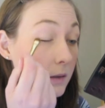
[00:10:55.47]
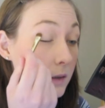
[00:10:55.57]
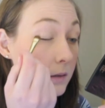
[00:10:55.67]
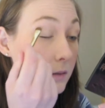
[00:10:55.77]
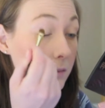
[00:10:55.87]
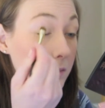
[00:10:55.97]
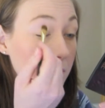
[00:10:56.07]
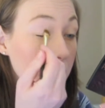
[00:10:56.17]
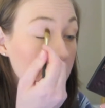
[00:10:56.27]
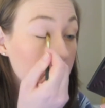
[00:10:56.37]
It
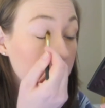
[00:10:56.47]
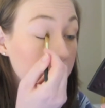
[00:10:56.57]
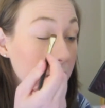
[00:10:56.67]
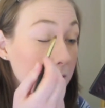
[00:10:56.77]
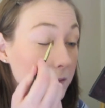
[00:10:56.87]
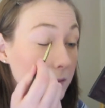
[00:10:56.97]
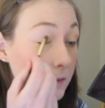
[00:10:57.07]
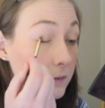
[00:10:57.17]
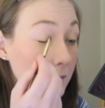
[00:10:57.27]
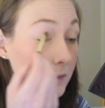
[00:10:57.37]
sort of just
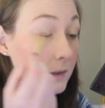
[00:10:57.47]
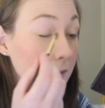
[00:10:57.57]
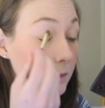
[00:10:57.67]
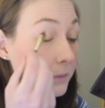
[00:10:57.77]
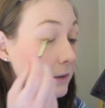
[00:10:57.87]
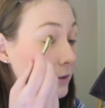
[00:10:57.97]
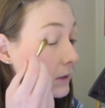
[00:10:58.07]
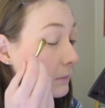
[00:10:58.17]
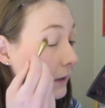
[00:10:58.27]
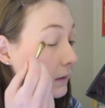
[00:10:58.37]
gives a little bit of
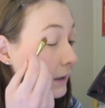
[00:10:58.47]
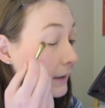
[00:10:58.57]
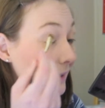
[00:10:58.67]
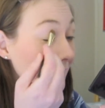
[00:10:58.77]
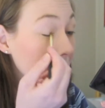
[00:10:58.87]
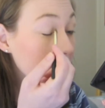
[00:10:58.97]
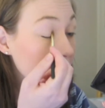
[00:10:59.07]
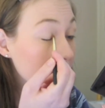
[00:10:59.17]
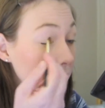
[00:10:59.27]
shimmer, I guess.